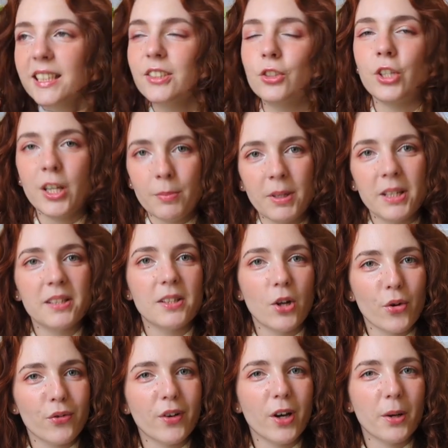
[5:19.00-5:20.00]
G
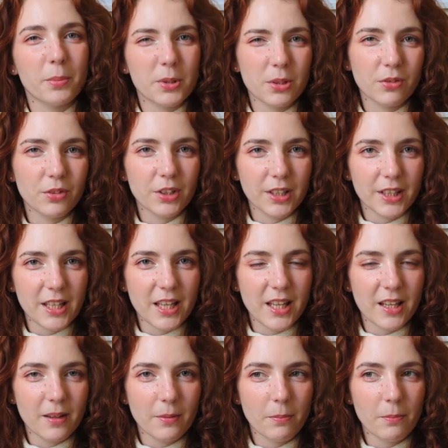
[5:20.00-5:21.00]
myself up to
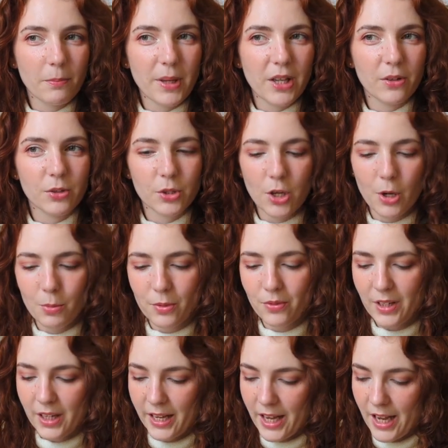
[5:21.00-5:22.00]
really be on top of
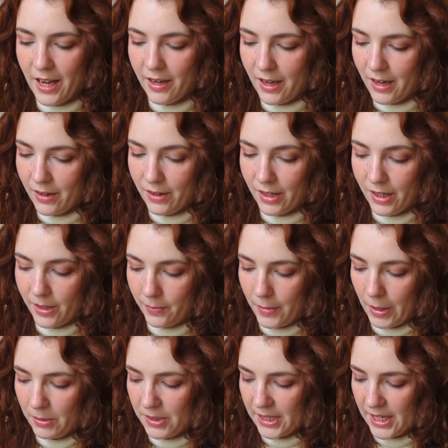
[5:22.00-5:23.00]
it again.
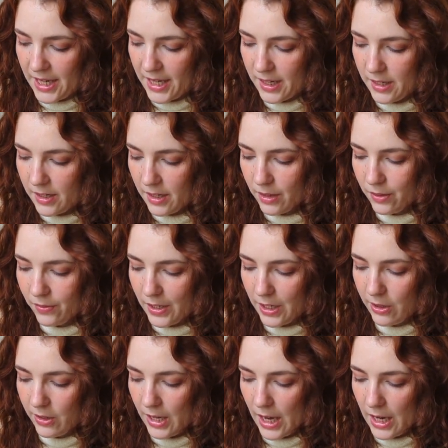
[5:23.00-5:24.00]
I was saying in another
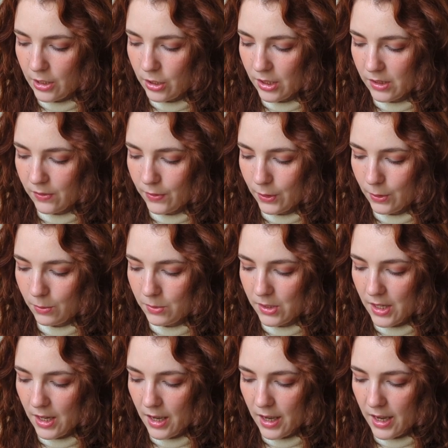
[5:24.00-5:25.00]
video that I just filmed
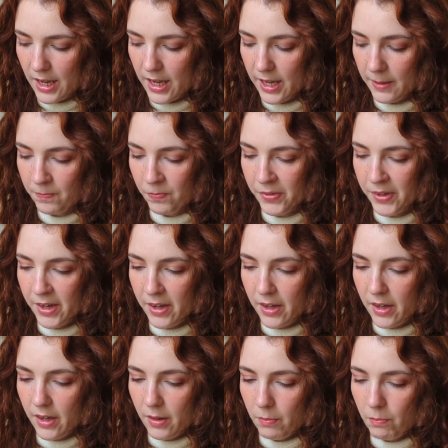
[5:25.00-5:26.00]
that
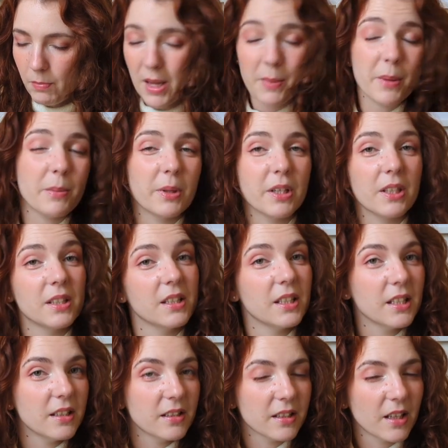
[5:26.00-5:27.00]
maybe because it
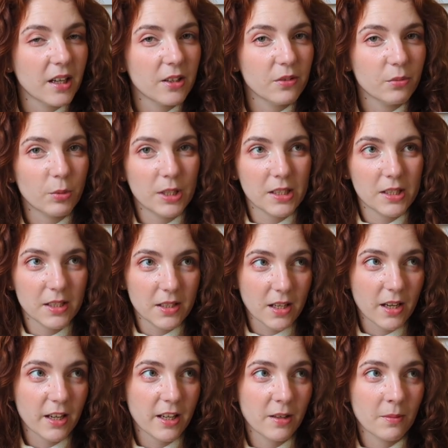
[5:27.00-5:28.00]
is kind of winter
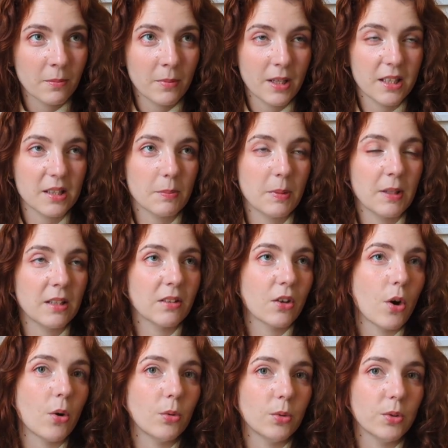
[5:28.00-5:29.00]
time, it's been
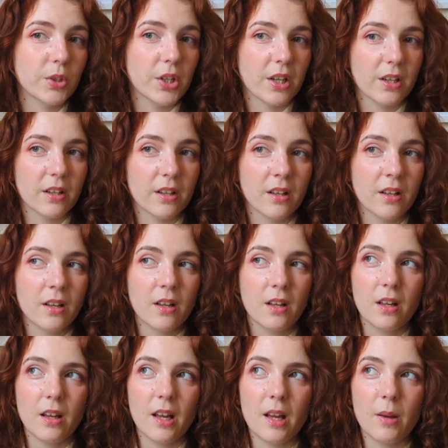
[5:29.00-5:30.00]
colder,
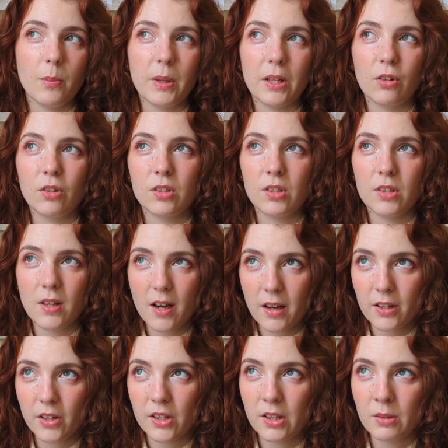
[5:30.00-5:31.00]
a bit
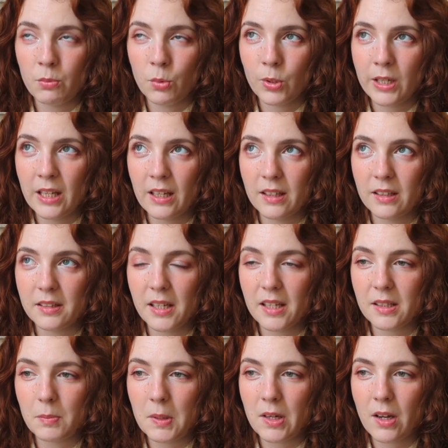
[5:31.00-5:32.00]
darker in the mornings,
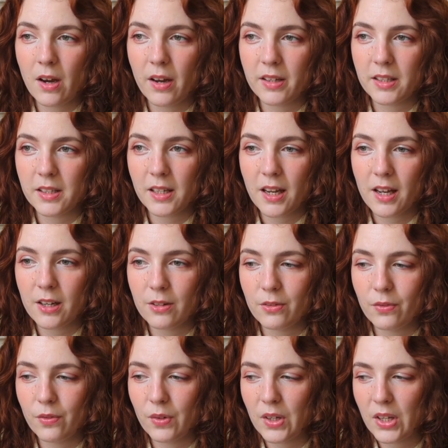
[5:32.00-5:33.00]
it's been harder to kind
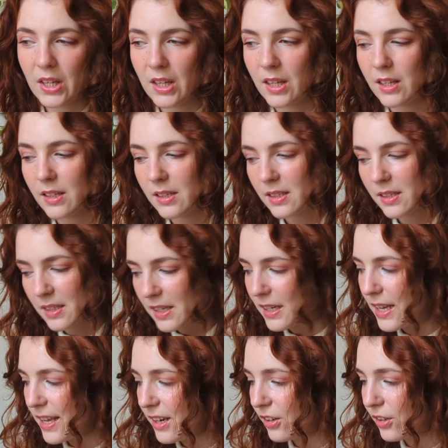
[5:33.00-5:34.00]
of sit
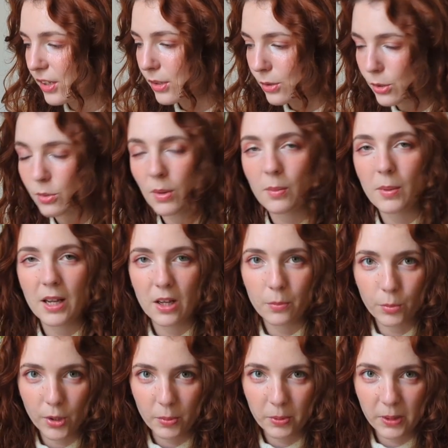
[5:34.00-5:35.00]
here and do my
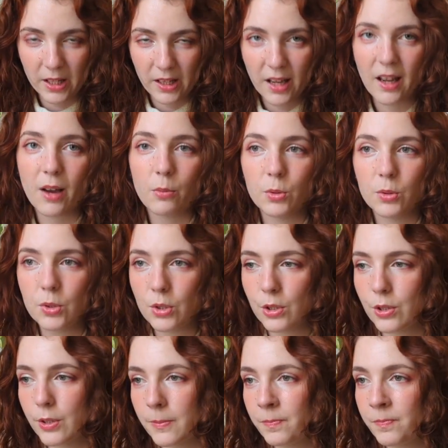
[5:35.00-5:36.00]
makeup properly. Like I will
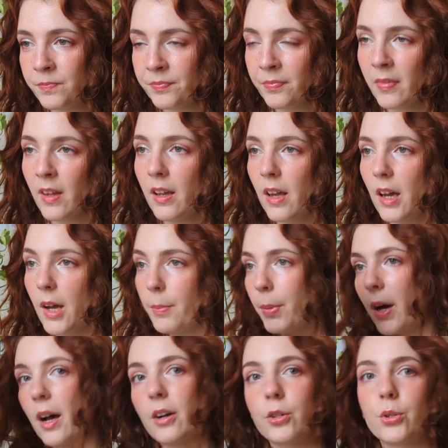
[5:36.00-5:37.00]
do a
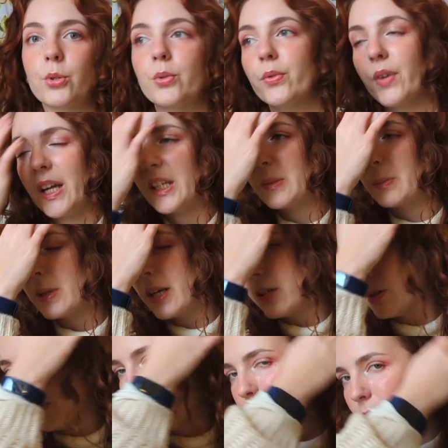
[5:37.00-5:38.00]
partial face, but I
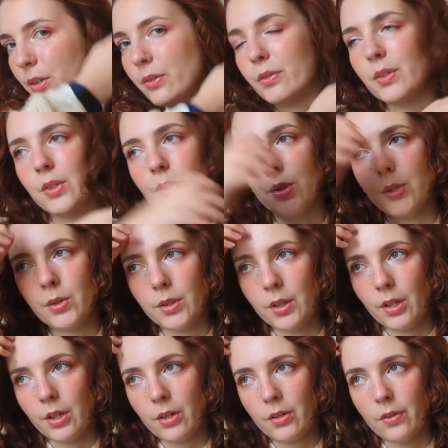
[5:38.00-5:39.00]
don't often do
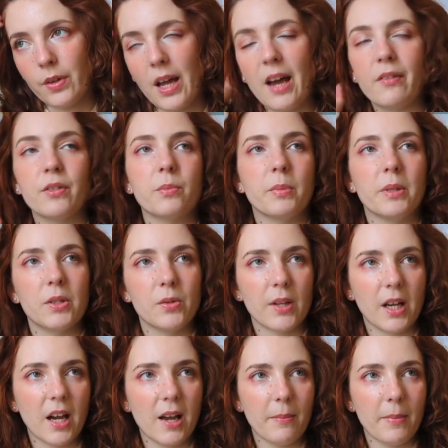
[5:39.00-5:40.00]
I haven't been
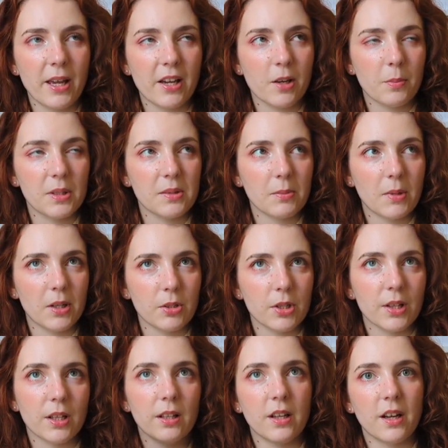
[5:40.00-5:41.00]
doing eye makeup as much
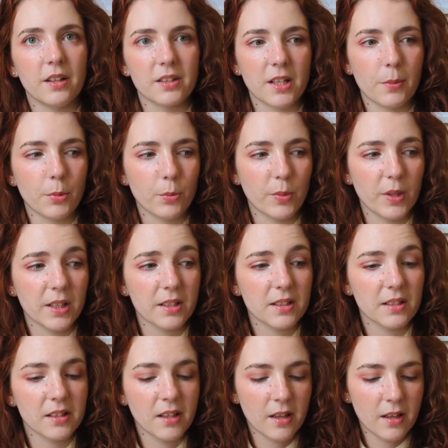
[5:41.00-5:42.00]
in the last couple
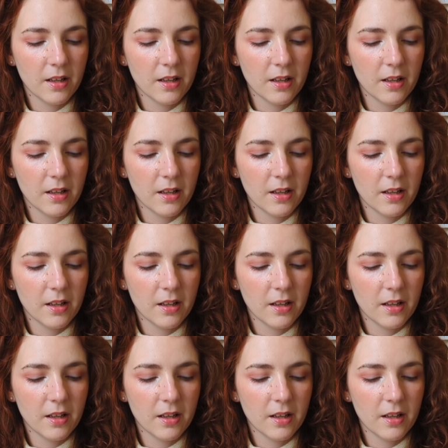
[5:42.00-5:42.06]
months.